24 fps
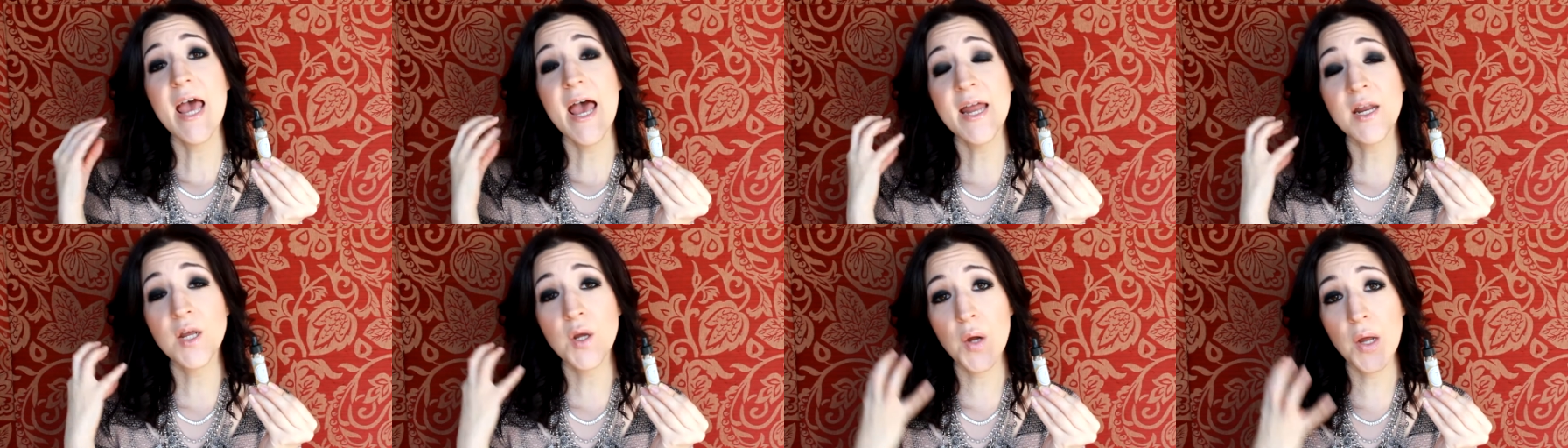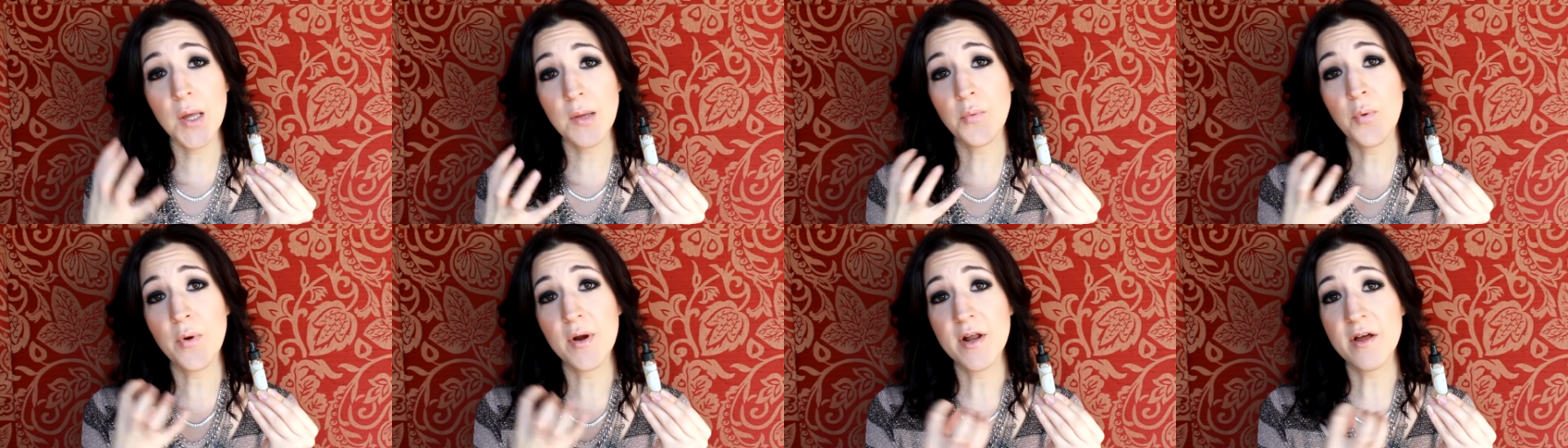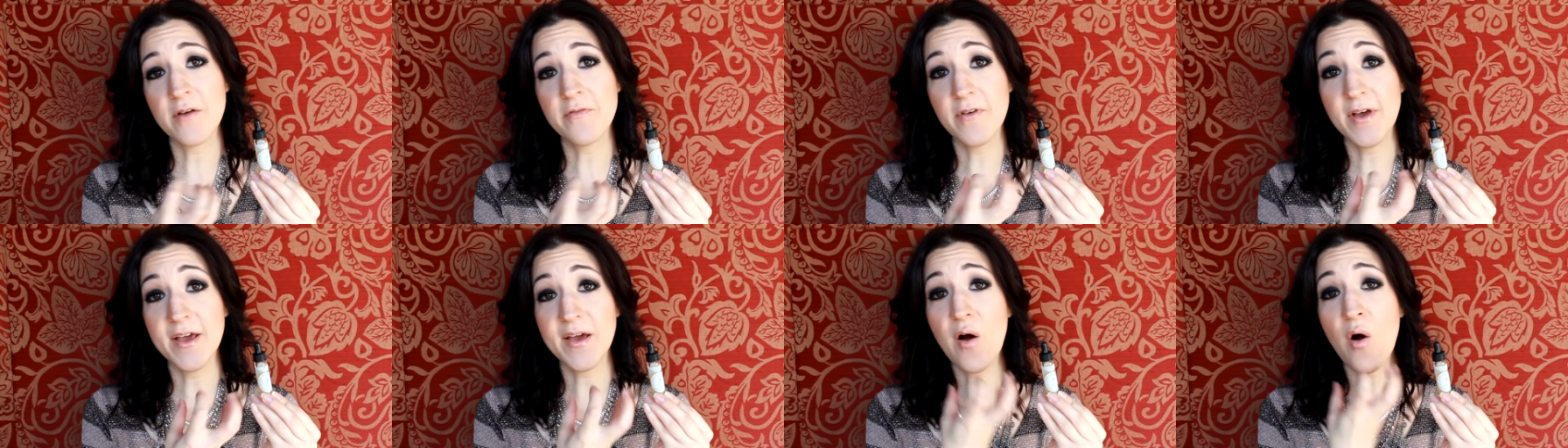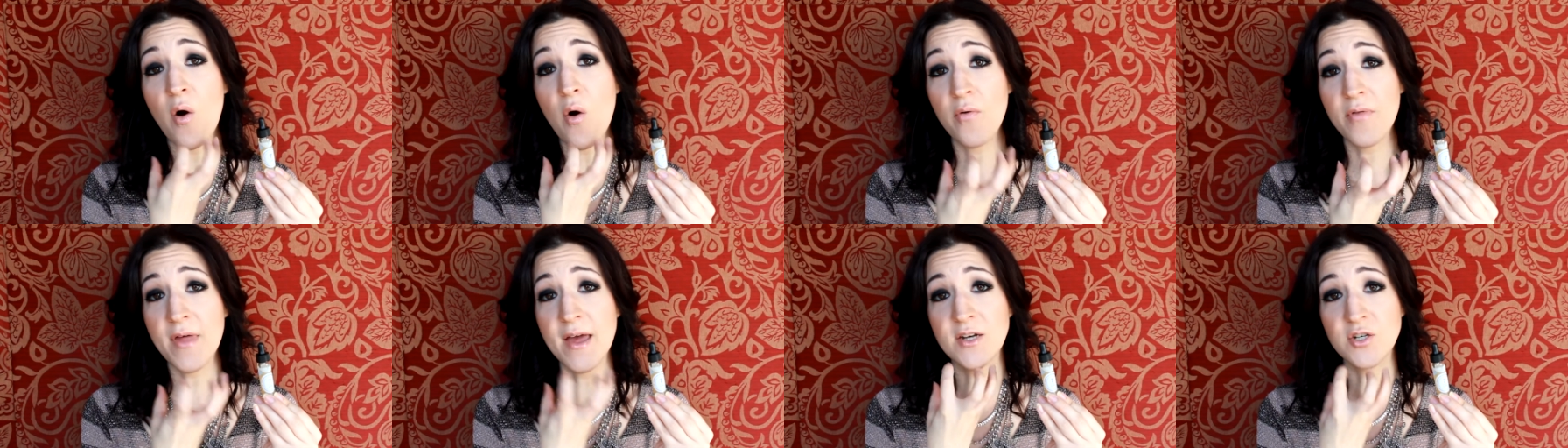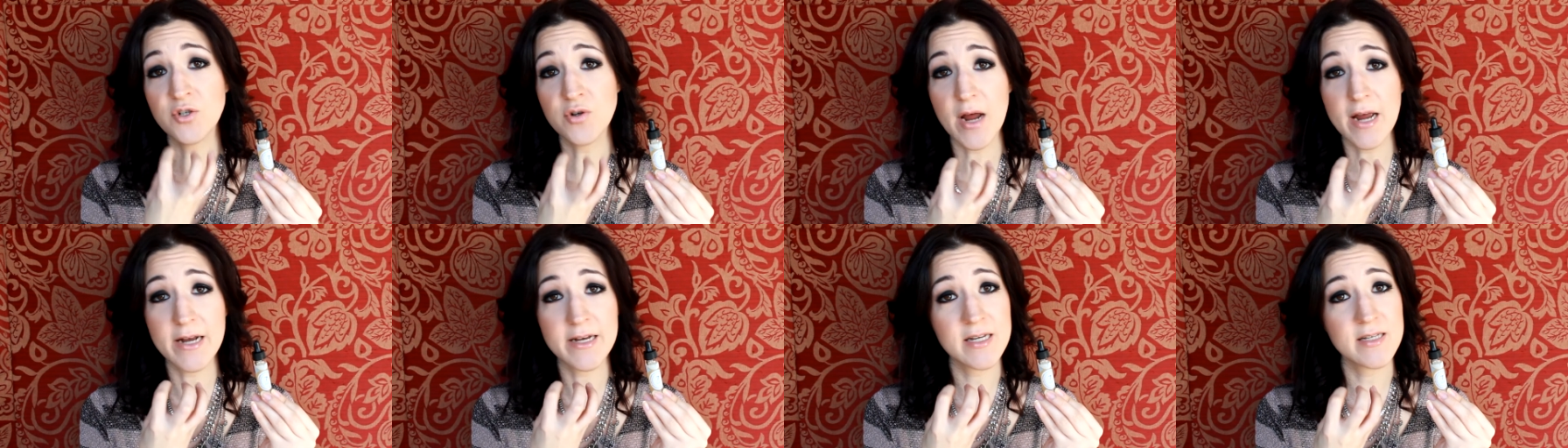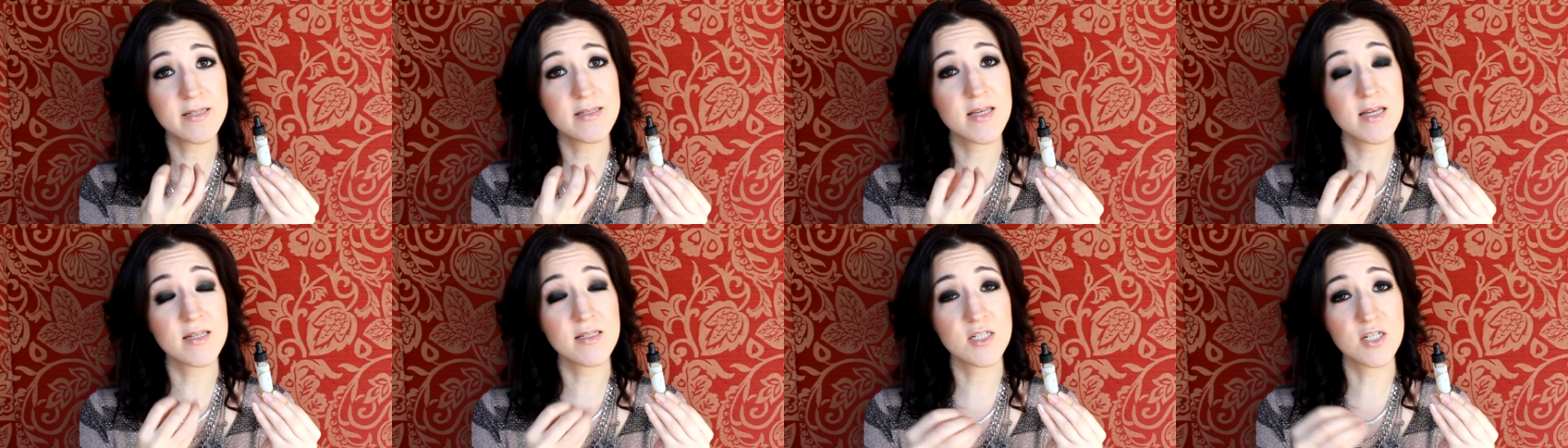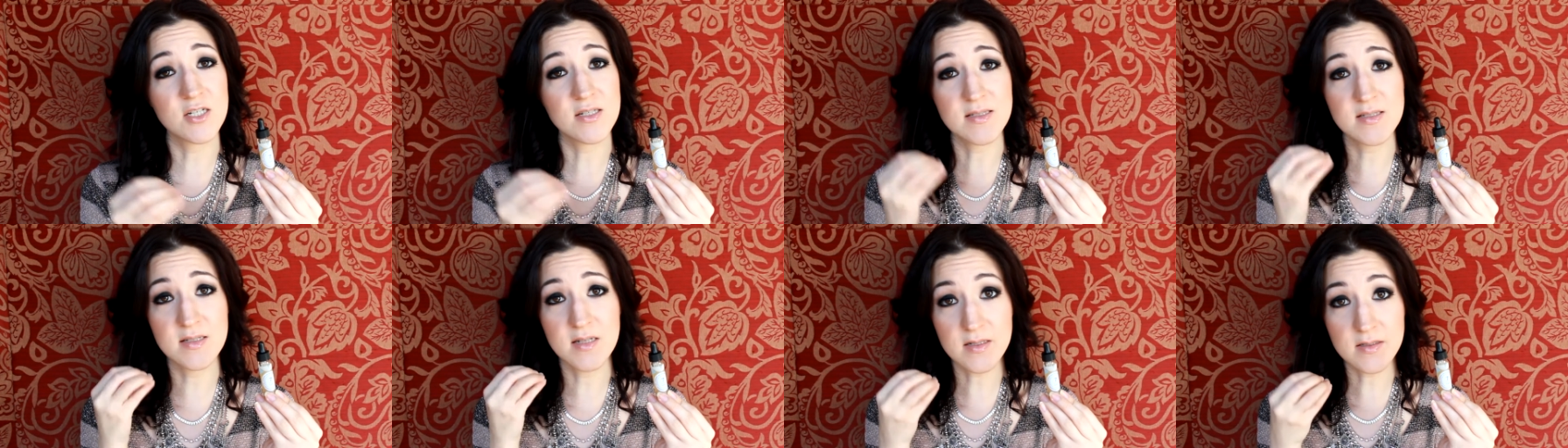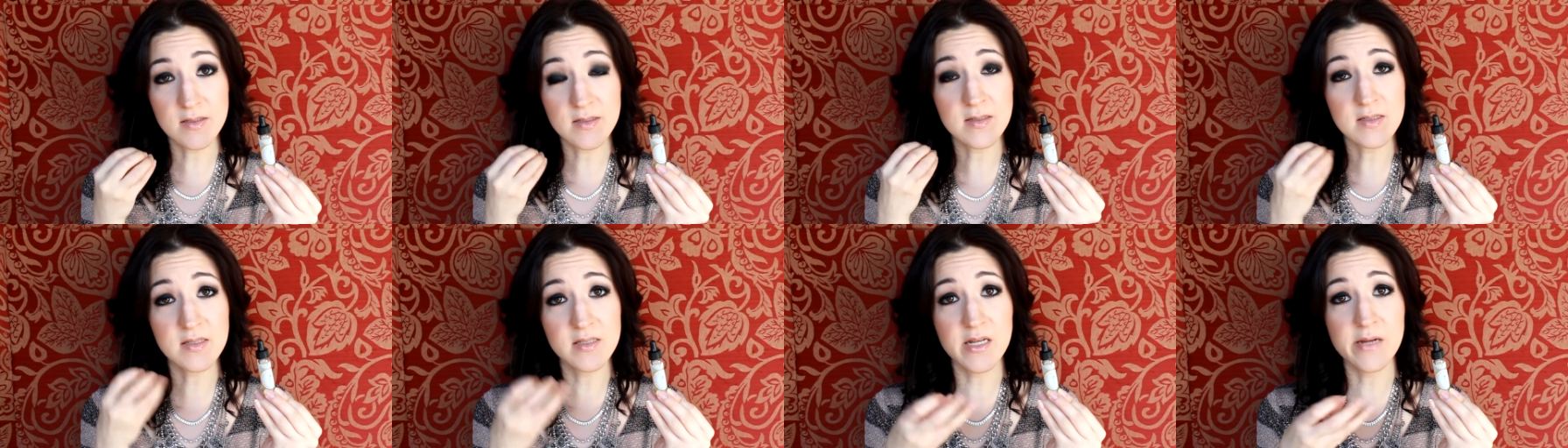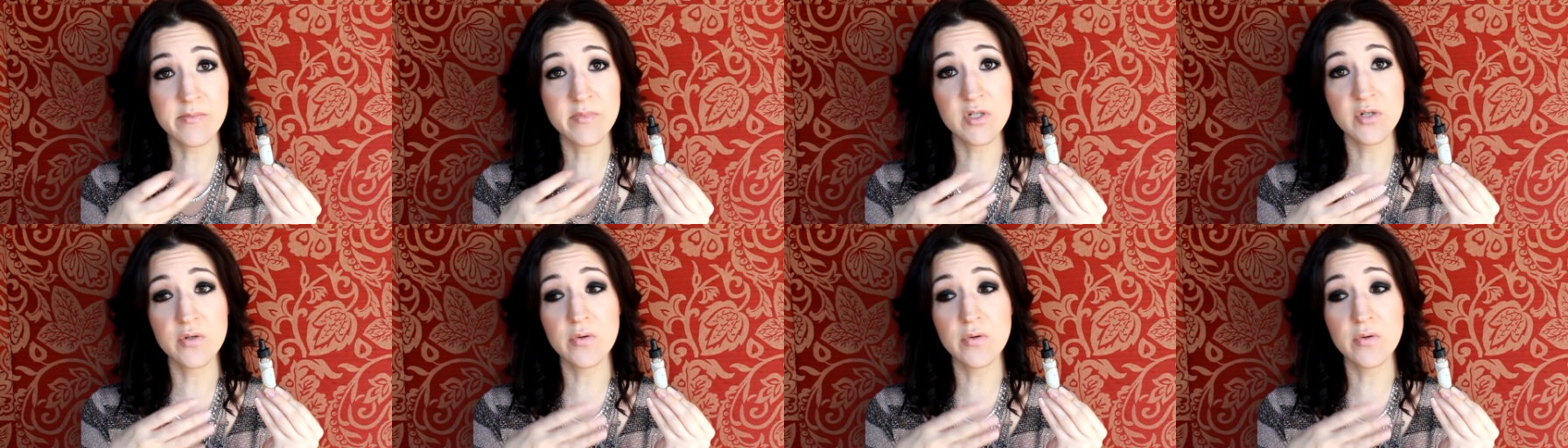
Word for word: and get rid of like all that dryness that just doesn't seem